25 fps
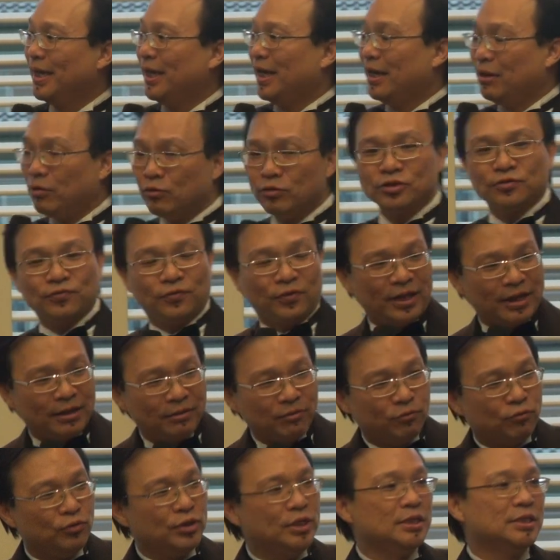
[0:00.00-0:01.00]
And it was for
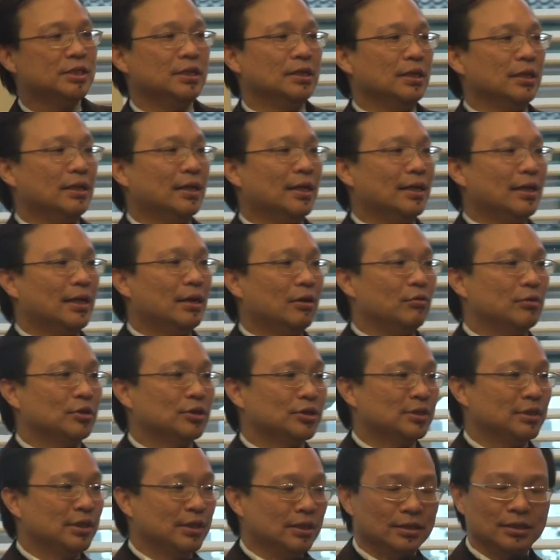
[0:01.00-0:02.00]
that reason that I
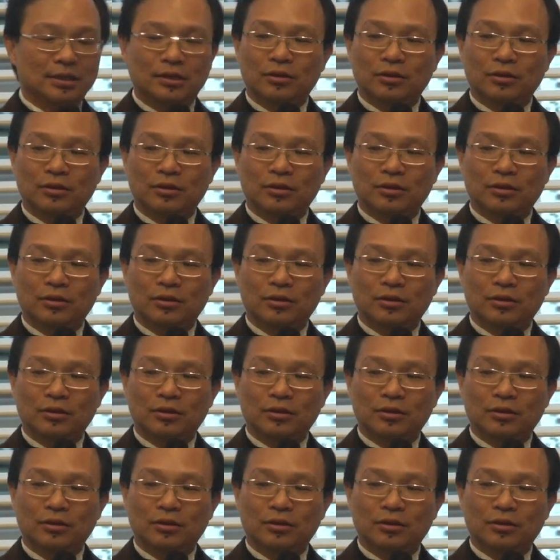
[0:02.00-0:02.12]
was